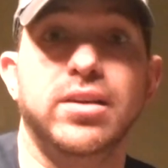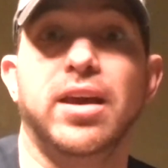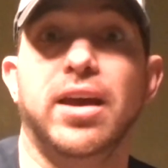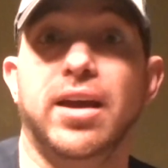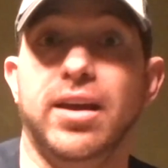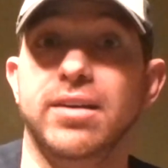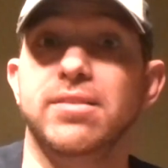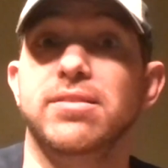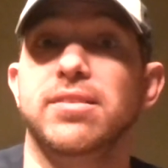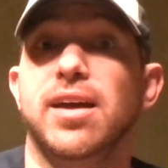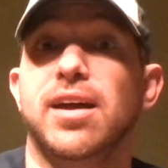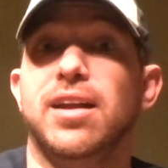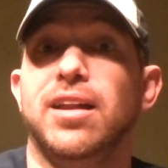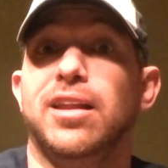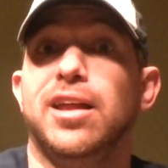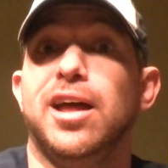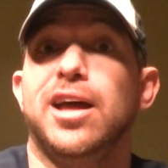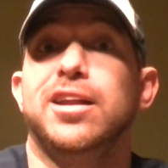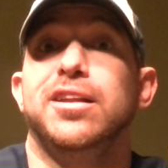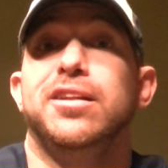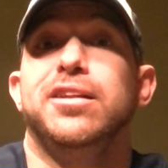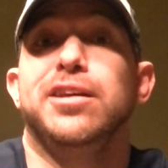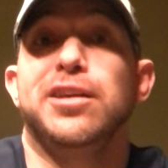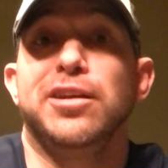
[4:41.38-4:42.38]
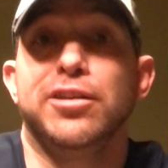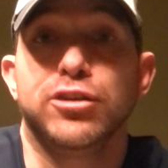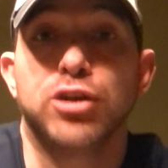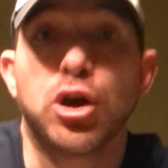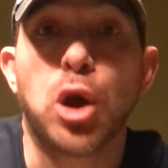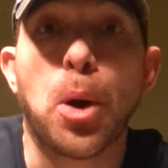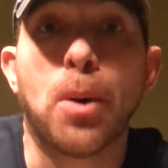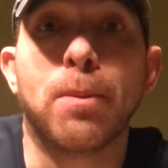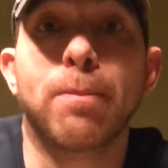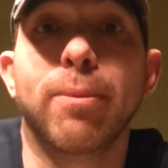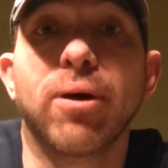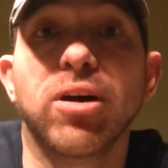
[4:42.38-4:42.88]
he's got a lot of these.
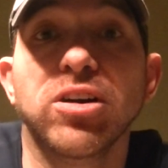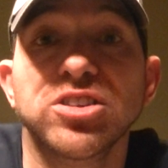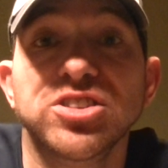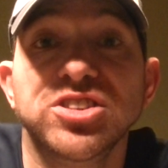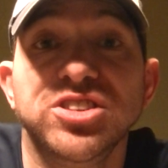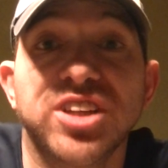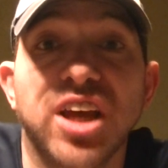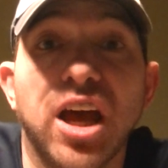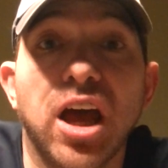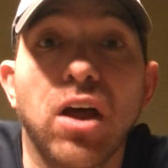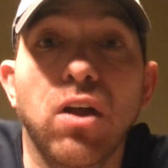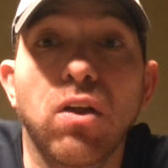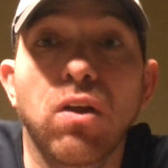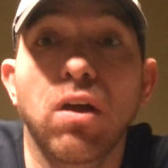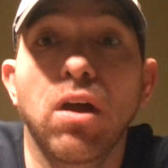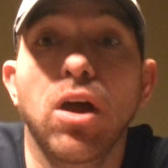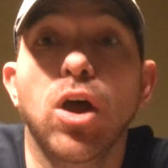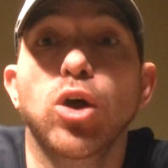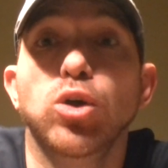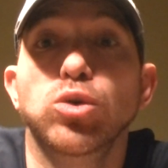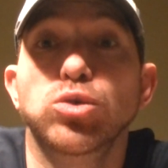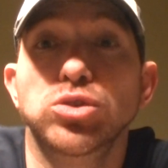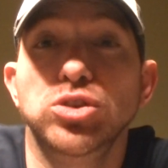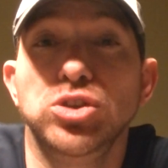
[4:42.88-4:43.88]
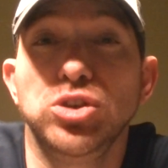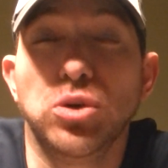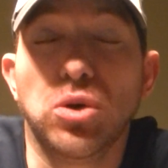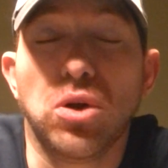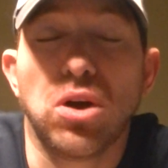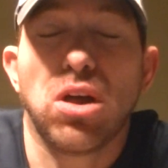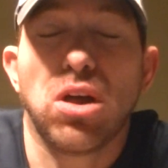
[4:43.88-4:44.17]
Marcell Ozuna.